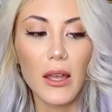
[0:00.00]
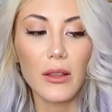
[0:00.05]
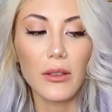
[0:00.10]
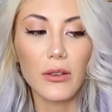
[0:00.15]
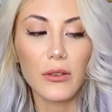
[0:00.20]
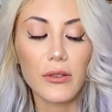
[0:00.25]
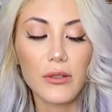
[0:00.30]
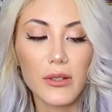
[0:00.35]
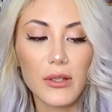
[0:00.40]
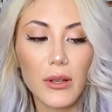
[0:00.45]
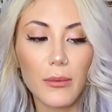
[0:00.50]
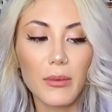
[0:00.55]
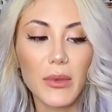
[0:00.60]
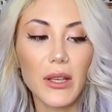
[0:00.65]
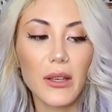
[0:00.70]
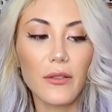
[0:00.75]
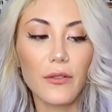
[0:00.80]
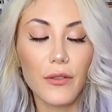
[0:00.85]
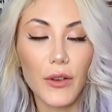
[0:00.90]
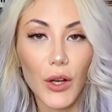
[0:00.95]
There's
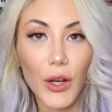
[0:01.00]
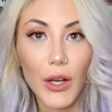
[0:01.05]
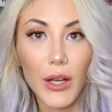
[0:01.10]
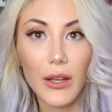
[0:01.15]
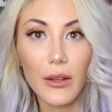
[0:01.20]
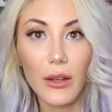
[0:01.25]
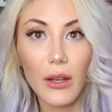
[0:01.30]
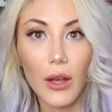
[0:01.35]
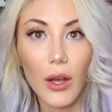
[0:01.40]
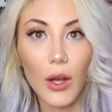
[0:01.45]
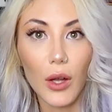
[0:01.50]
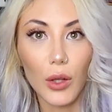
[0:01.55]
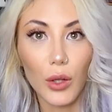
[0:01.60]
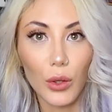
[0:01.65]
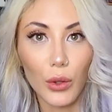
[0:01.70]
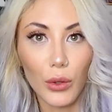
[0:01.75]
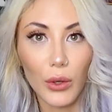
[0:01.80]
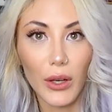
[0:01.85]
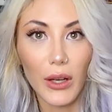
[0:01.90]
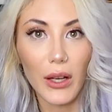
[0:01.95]
something very
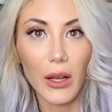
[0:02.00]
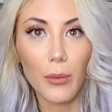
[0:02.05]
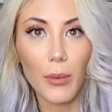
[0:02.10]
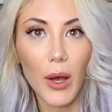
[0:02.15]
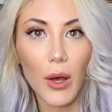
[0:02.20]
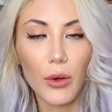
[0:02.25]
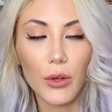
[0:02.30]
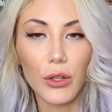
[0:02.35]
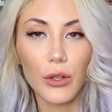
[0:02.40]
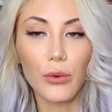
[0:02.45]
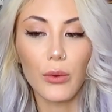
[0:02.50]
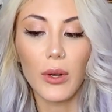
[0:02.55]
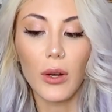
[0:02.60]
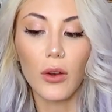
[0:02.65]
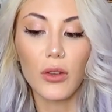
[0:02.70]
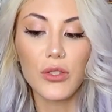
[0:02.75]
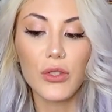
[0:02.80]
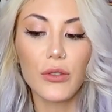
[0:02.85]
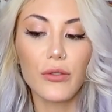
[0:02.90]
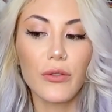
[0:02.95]
alluring about you and
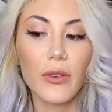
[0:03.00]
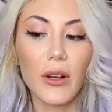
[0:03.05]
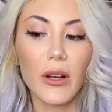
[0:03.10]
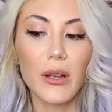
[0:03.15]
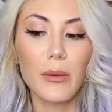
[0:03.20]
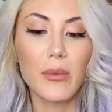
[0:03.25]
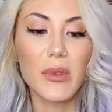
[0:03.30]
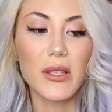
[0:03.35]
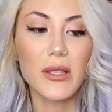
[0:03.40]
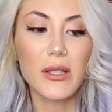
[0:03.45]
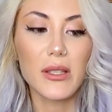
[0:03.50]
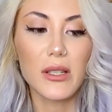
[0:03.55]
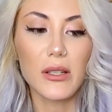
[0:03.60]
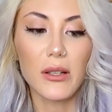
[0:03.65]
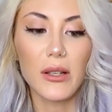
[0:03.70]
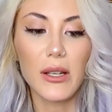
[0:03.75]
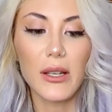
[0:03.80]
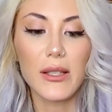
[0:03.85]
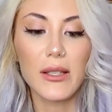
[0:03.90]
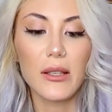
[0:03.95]
also very
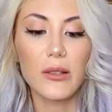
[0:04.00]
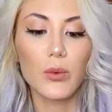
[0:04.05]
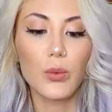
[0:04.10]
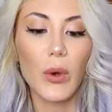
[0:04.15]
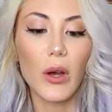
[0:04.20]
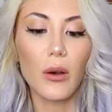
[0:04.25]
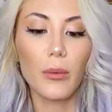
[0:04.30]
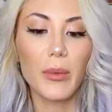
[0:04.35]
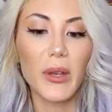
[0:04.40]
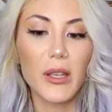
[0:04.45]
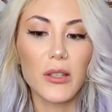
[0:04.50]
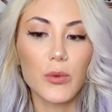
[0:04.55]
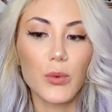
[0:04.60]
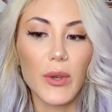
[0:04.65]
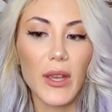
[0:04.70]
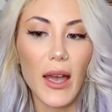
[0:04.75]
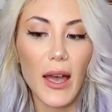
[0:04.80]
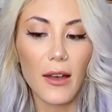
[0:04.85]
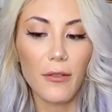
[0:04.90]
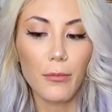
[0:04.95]
mysterious as well because
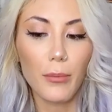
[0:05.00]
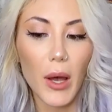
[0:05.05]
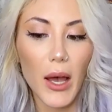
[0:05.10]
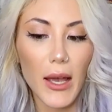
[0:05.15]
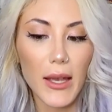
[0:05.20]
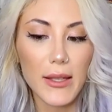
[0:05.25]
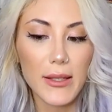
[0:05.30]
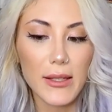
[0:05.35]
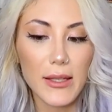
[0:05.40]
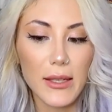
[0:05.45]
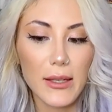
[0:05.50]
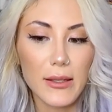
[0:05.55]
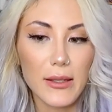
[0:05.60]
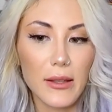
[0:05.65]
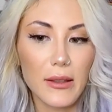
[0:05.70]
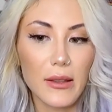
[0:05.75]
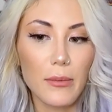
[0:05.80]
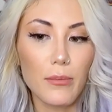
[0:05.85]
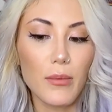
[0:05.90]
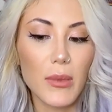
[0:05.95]
we have
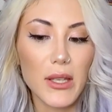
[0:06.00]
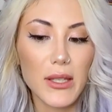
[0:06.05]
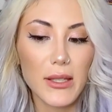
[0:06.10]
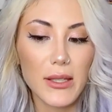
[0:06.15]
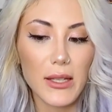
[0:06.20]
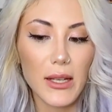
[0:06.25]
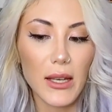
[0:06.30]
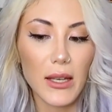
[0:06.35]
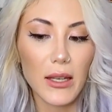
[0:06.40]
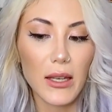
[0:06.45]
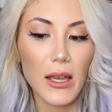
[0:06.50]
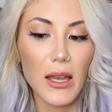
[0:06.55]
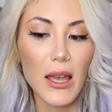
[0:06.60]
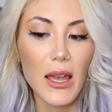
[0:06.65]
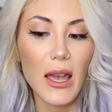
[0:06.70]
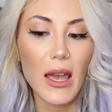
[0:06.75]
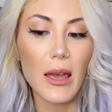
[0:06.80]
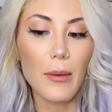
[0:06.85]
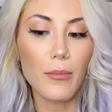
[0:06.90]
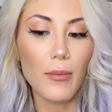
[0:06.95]
Pisces, the mystic,
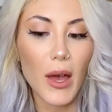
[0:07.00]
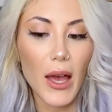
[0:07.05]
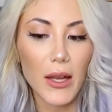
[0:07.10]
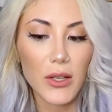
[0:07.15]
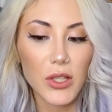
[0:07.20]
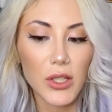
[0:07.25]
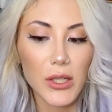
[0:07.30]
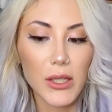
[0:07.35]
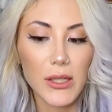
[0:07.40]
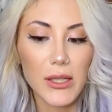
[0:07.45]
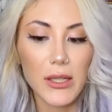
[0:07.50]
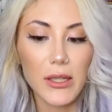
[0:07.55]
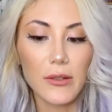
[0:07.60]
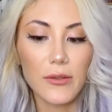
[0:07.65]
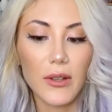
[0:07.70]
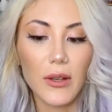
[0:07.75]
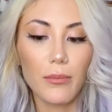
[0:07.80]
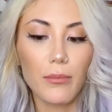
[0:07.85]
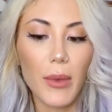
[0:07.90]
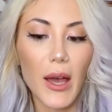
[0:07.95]

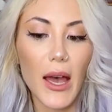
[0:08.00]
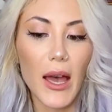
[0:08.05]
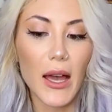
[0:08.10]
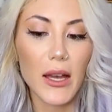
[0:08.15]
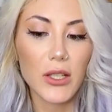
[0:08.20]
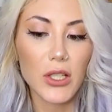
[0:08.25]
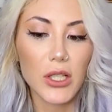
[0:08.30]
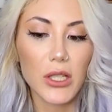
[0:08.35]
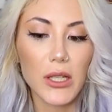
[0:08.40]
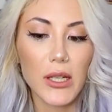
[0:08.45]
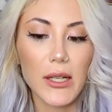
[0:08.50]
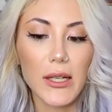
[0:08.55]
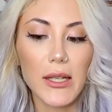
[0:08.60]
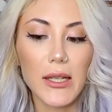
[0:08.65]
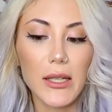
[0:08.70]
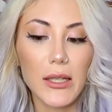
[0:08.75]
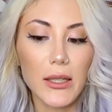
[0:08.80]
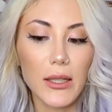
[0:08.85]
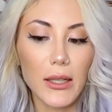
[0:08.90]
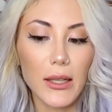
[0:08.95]
imaginative, compassionate,
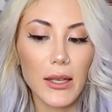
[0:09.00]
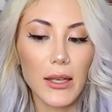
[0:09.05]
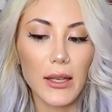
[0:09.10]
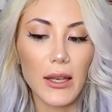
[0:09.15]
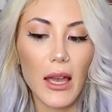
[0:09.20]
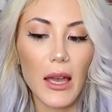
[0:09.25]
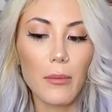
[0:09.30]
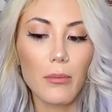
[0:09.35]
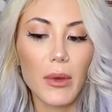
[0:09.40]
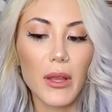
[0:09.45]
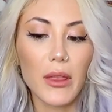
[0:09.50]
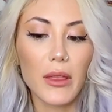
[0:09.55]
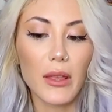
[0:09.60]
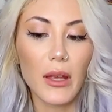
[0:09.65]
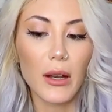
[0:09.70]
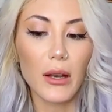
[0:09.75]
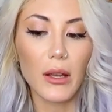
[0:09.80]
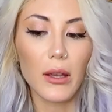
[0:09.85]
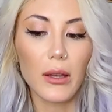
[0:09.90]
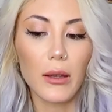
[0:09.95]
healing,
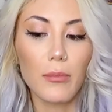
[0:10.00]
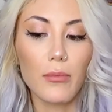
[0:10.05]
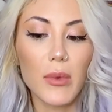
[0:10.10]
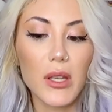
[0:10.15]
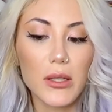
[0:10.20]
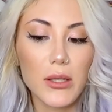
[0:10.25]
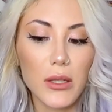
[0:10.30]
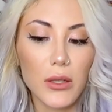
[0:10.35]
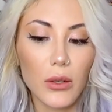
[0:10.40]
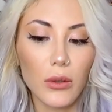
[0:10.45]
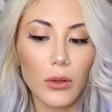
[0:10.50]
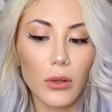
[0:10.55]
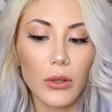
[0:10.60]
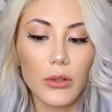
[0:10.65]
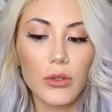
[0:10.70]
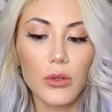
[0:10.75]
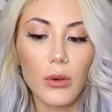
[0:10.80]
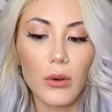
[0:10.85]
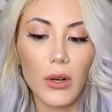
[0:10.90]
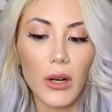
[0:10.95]
empathetic, mystical,
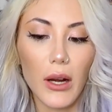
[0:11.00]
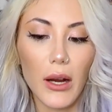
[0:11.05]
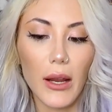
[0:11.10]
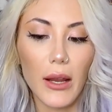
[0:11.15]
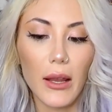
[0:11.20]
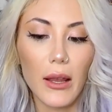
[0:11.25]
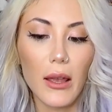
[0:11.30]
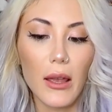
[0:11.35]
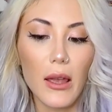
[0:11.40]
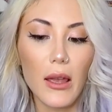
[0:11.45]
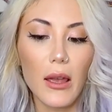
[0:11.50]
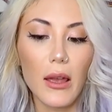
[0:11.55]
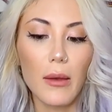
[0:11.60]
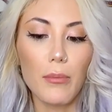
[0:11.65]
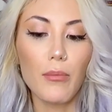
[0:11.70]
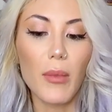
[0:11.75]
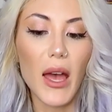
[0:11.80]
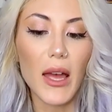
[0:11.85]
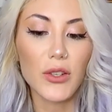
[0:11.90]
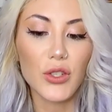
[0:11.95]
adorable adoring,
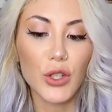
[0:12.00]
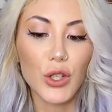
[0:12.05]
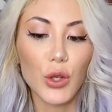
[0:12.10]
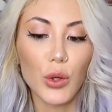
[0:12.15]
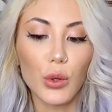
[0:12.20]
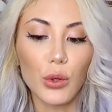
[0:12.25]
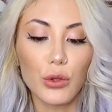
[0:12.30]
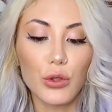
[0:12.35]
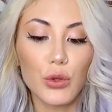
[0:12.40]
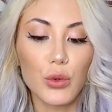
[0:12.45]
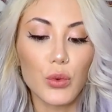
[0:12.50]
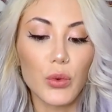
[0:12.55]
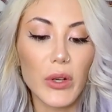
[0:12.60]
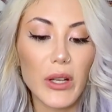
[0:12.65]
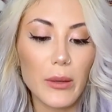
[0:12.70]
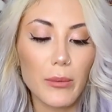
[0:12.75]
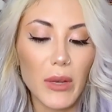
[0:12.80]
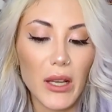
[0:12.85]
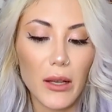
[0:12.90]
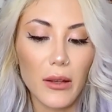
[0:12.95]
magical,
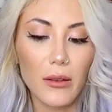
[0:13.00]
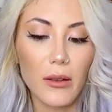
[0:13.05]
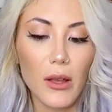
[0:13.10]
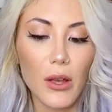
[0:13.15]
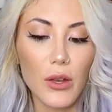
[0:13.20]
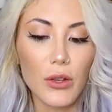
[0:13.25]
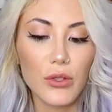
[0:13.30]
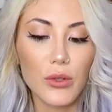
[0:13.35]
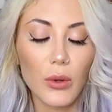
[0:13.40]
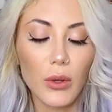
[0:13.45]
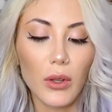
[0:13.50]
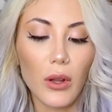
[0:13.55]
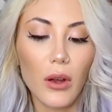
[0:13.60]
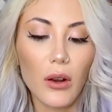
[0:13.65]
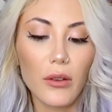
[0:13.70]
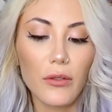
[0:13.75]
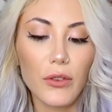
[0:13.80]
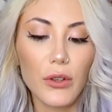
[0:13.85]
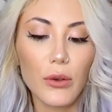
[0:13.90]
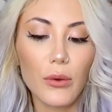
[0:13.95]
dreamy. So a
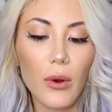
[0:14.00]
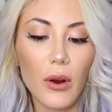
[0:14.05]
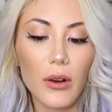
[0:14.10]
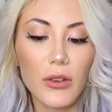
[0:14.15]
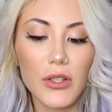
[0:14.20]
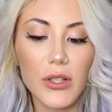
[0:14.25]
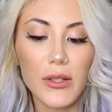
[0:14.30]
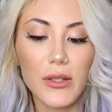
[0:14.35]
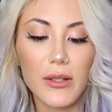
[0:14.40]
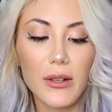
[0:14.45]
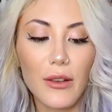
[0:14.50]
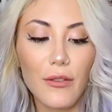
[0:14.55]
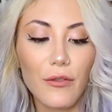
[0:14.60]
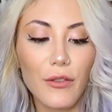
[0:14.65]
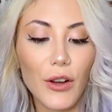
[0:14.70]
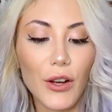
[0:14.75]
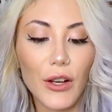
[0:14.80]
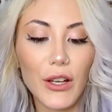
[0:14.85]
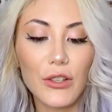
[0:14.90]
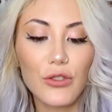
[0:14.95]
lot of you are just
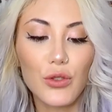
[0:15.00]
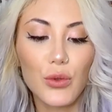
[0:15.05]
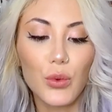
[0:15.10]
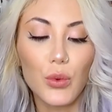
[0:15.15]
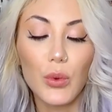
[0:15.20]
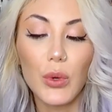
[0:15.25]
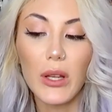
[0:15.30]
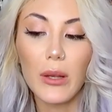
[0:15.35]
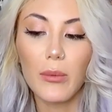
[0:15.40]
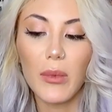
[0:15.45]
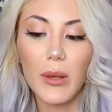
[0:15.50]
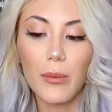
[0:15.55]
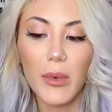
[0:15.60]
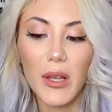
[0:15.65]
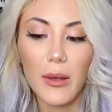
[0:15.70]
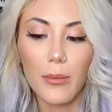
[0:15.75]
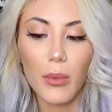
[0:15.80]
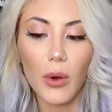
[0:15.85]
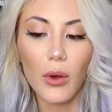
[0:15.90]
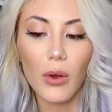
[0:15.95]
very dreamy
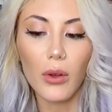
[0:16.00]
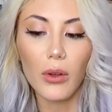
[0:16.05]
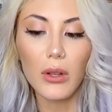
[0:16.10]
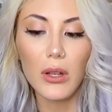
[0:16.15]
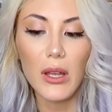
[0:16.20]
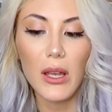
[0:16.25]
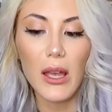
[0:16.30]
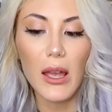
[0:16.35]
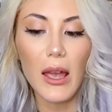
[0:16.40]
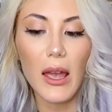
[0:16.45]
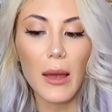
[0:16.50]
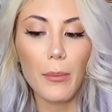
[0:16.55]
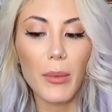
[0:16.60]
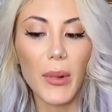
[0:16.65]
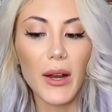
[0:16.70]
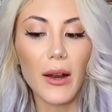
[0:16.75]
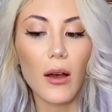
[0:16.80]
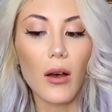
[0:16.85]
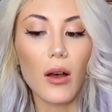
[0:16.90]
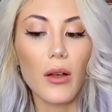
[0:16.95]
people,
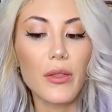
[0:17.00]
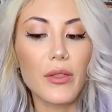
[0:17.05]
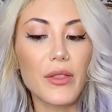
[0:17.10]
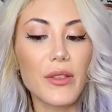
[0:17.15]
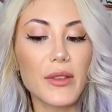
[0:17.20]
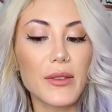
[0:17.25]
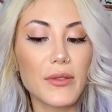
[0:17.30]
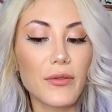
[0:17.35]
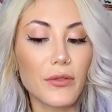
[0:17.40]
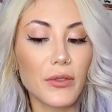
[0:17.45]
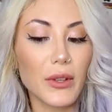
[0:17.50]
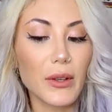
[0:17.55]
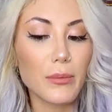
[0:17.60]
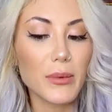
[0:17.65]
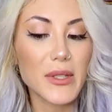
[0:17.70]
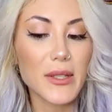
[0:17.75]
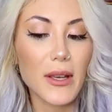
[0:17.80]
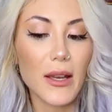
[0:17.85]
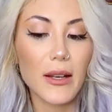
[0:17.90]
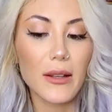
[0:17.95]
but the
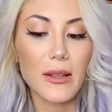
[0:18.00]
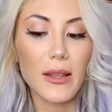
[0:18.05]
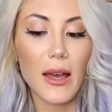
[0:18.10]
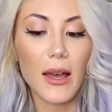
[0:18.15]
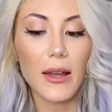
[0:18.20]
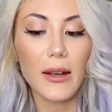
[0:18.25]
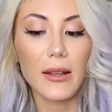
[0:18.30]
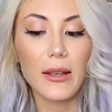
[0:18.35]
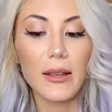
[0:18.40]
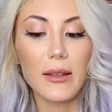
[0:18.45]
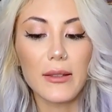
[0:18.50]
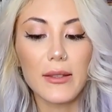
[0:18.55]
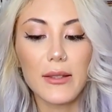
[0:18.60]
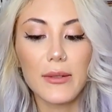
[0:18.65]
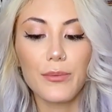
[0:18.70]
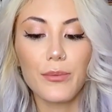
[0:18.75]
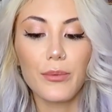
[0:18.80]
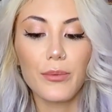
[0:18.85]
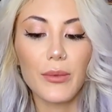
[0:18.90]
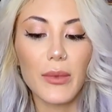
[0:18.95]
flip side of that,
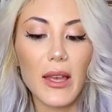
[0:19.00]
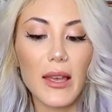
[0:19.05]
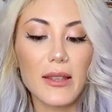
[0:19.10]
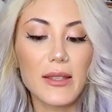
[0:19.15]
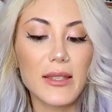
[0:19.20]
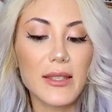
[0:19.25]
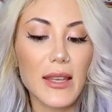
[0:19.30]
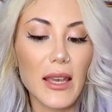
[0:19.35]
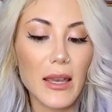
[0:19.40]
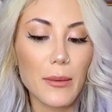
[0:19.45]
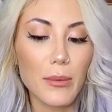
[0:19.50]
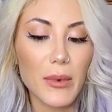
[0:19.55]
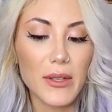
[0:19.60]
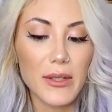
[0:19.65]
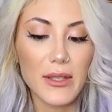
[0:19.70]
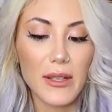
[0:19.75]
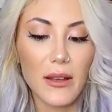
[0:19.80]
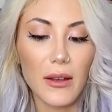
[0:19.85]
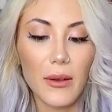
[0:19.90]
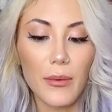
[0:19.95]
it's
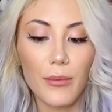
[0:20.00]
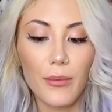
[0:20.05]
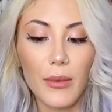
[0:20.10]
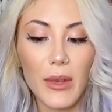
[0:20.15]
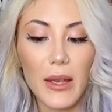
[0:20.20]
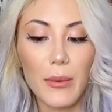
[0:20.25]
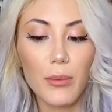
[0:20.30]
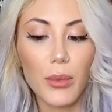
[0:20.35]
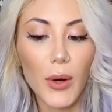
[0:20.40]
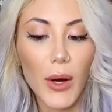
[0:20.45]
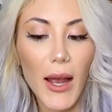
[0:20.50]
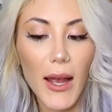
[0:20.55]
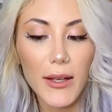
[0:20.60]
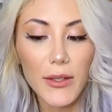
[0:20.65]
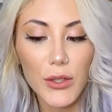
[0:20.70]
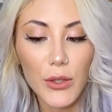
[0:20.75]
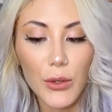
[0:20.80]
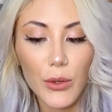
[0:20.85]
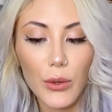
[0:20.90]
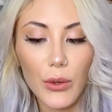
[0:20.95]
escapism,
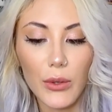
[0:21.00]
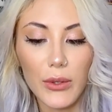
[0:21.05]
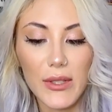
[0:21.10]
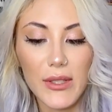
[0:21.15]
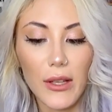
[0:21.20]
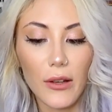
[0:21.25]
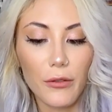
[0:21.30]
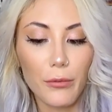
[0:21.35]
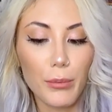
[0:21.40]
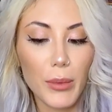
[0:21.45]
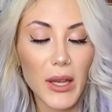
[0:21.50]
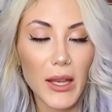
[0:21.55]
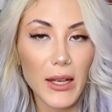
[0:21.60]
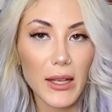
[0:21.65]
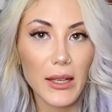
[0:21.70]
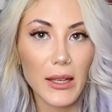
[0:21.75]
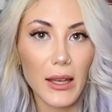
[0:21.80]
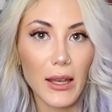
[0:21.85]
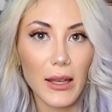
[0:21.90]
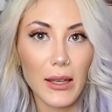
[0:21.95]
impractical,
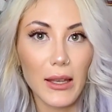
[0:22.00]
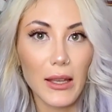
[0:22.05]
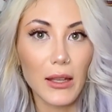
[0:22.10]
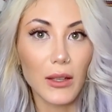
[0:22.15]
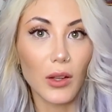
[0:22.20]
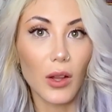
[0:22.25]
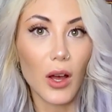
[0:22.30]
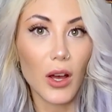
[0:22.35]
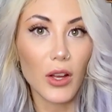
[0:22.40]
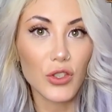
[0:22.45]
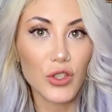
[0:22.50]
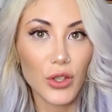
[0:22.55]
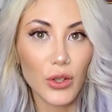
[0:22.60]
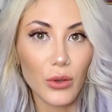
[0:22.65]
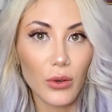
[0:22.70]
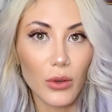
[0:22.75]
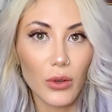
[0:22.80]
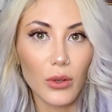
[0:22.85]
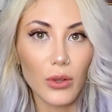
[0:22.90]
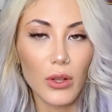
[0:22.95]
self-pitying,
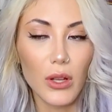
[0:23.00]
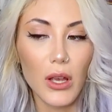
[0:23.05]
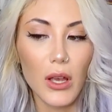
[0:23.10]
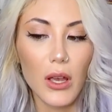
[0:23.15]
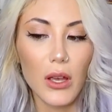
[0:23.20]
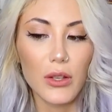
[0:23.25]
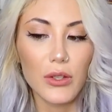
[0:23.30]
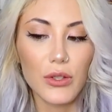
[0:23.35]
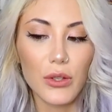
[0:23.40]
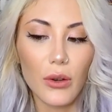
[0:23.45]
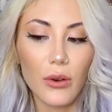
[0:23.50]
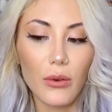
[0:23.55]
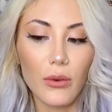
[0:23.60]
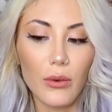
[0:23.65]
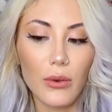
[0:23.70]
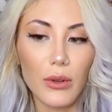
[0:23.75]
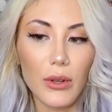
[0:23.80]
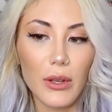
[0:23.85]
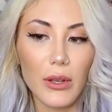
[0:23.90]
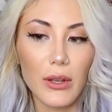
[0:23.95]
illogical.
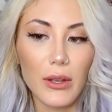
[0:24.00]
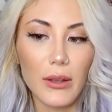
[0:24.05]
So